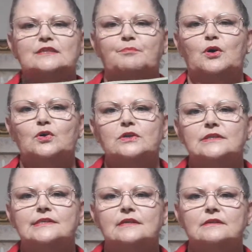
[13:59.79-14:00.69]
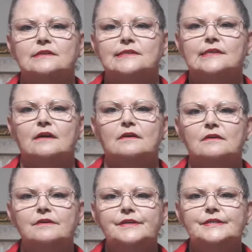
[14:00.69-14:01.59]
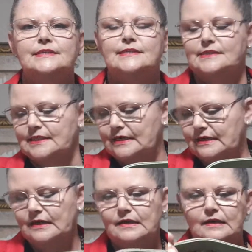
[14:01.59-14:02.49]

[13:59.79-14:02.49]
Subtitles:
pockets on the sides there,